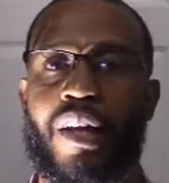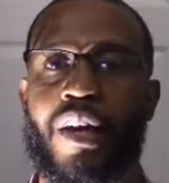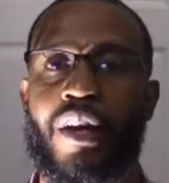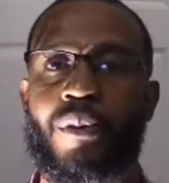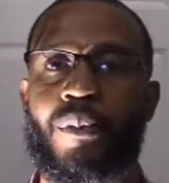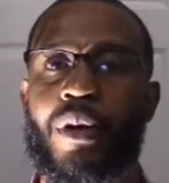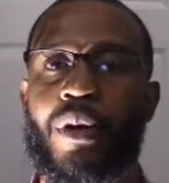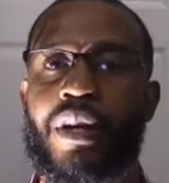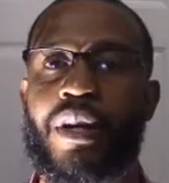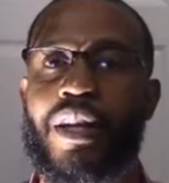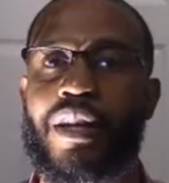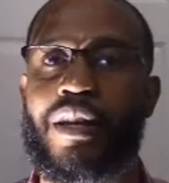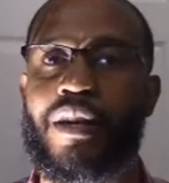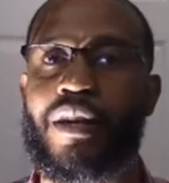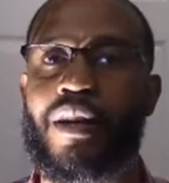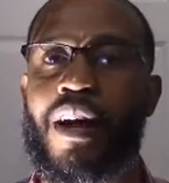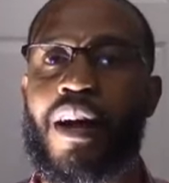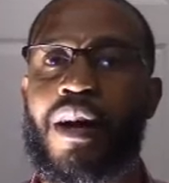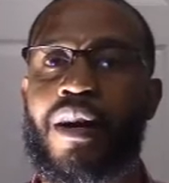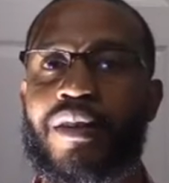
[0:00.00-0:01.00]
And when he
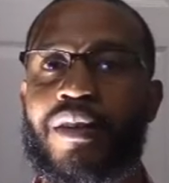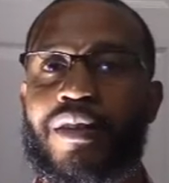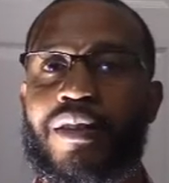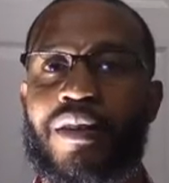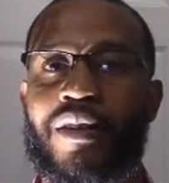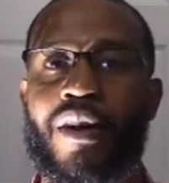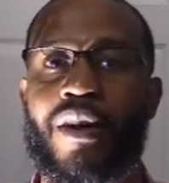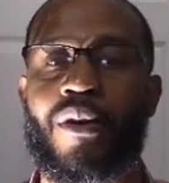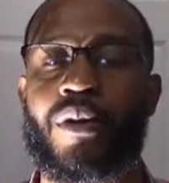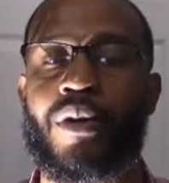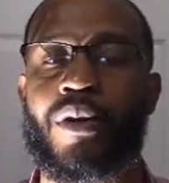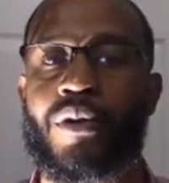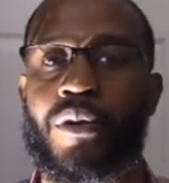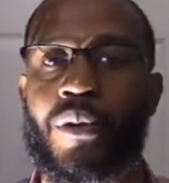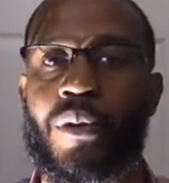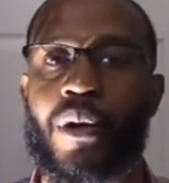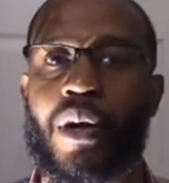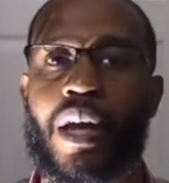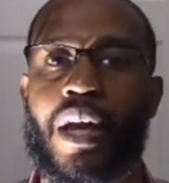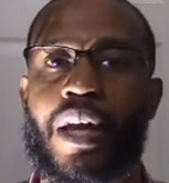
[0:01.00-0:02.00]
knocked on the
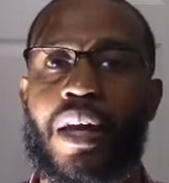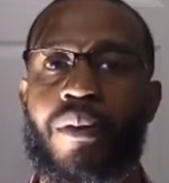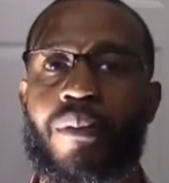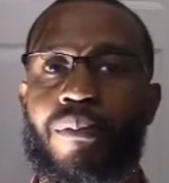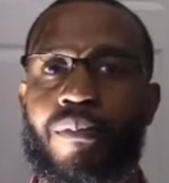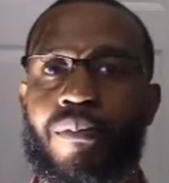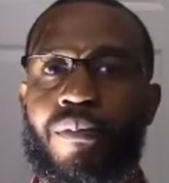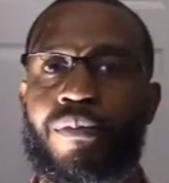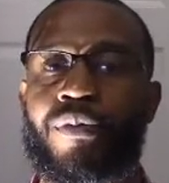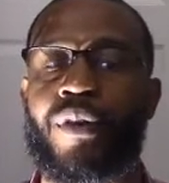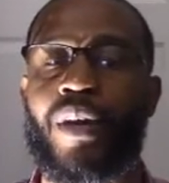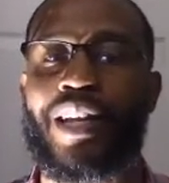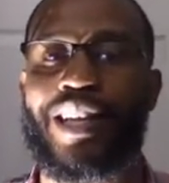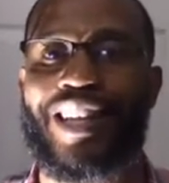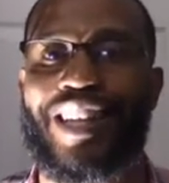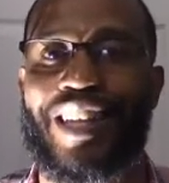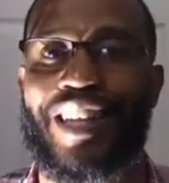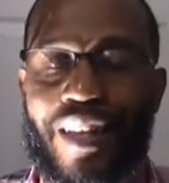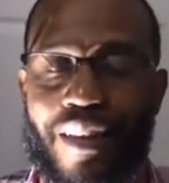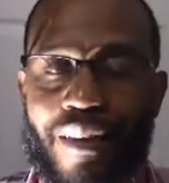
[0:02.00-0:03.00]
door, it
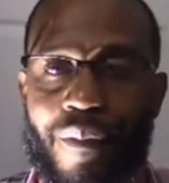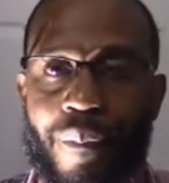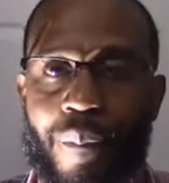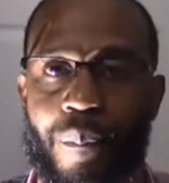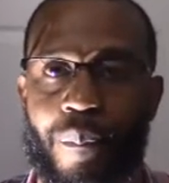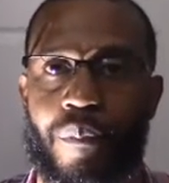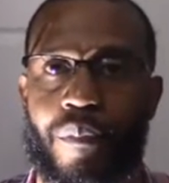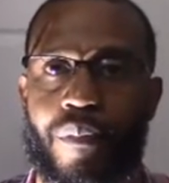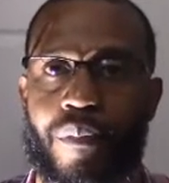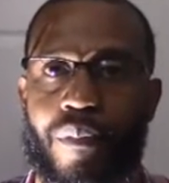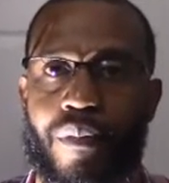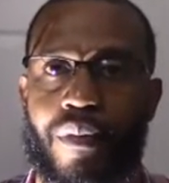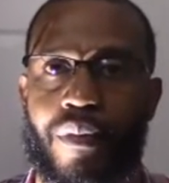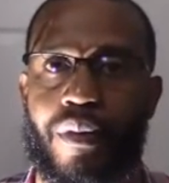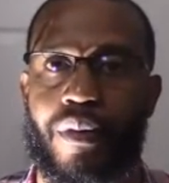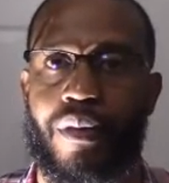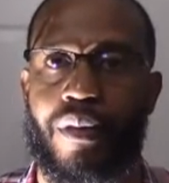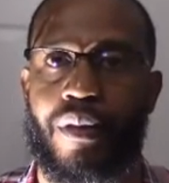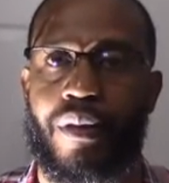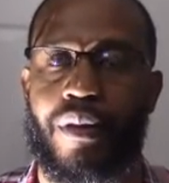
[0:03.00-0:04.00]
fell in.
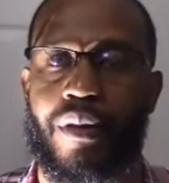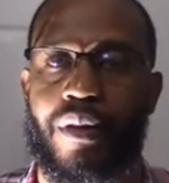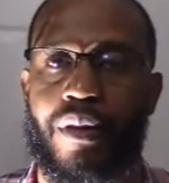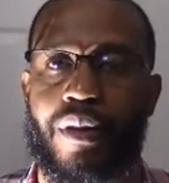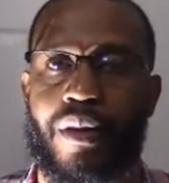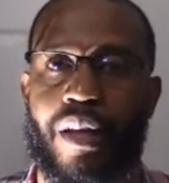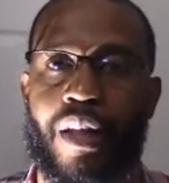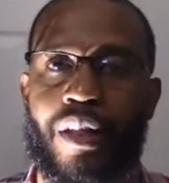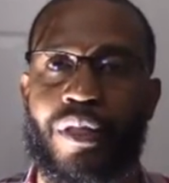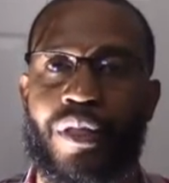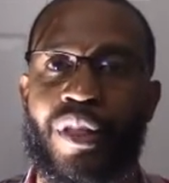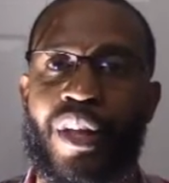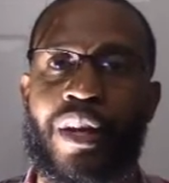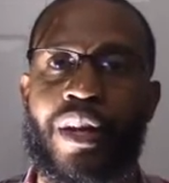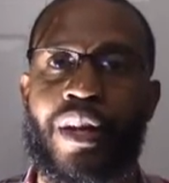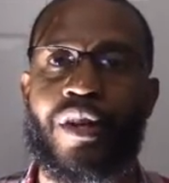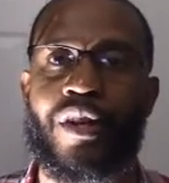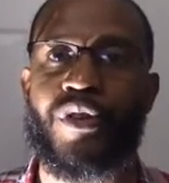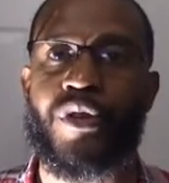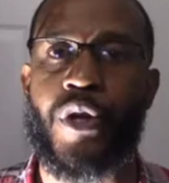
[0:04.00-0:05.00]
And
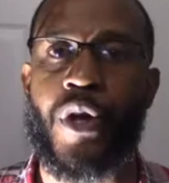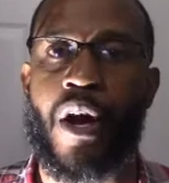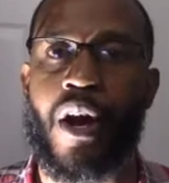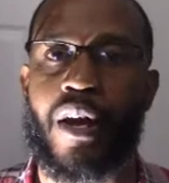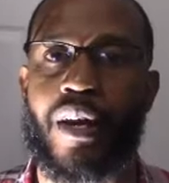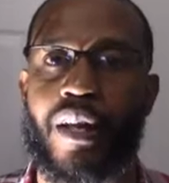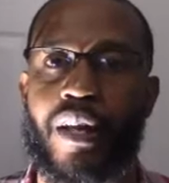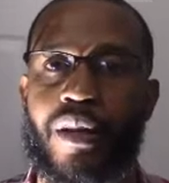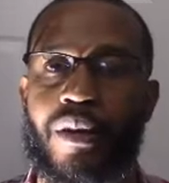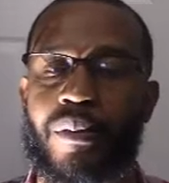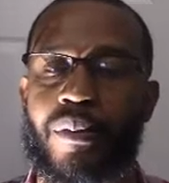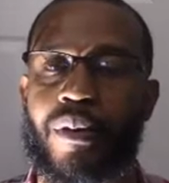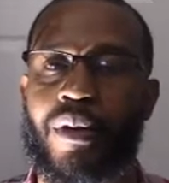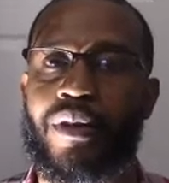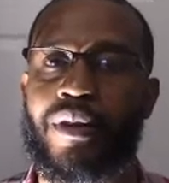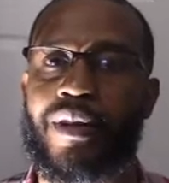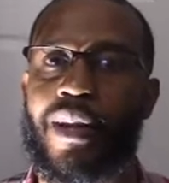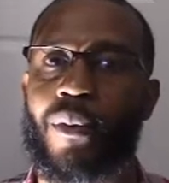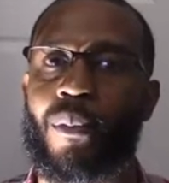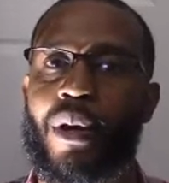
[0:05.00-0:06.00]
then he started.
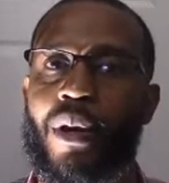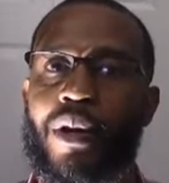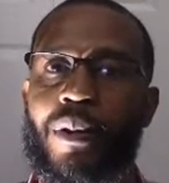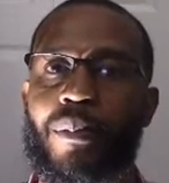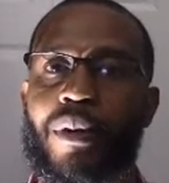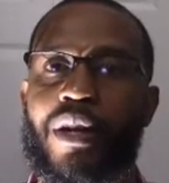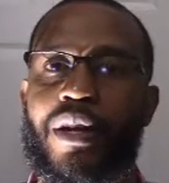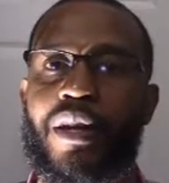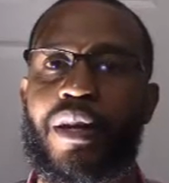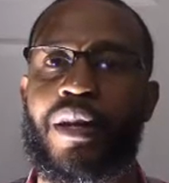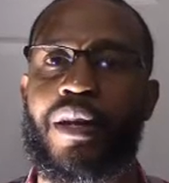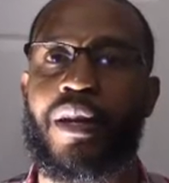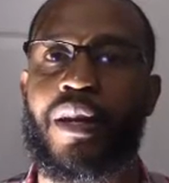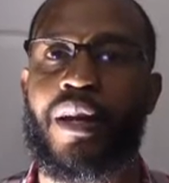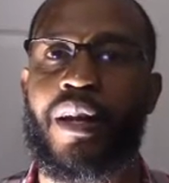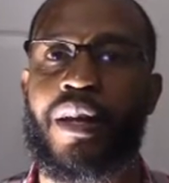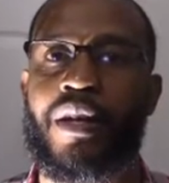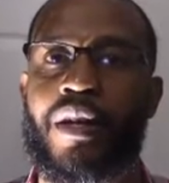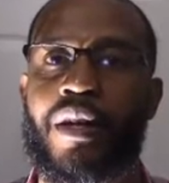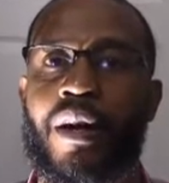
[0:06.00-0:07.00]
He's like, wait a minute.
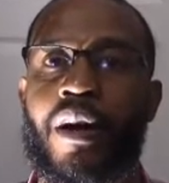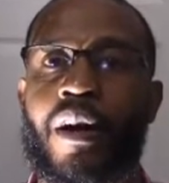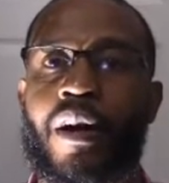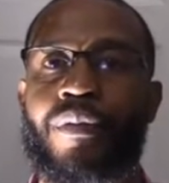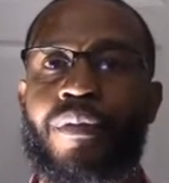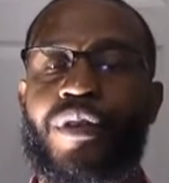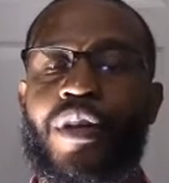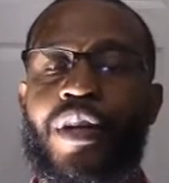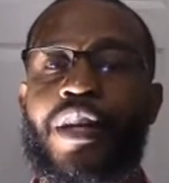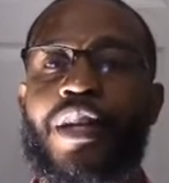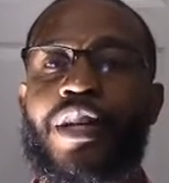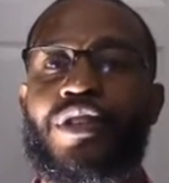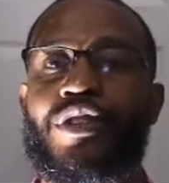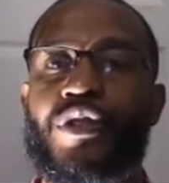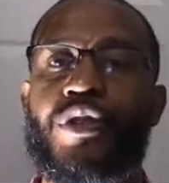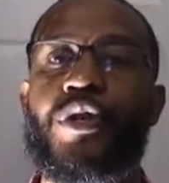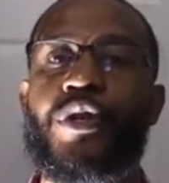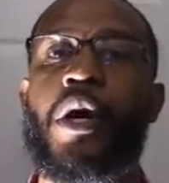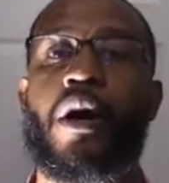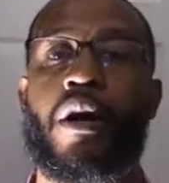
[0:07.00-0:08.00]
He huffed and he
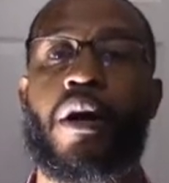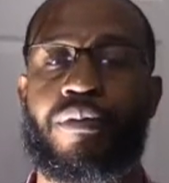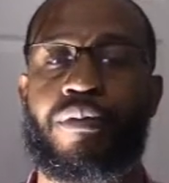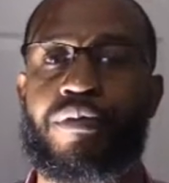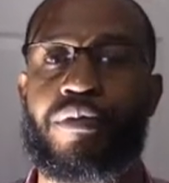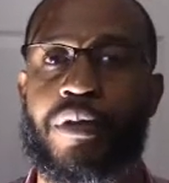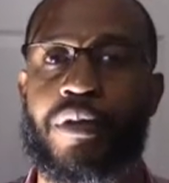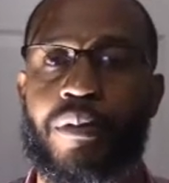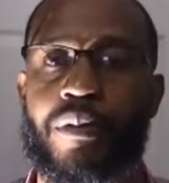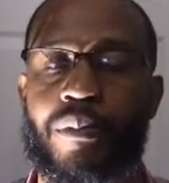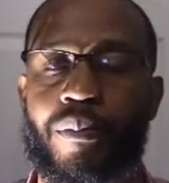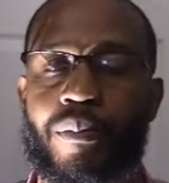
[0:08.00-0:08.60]
snuffed.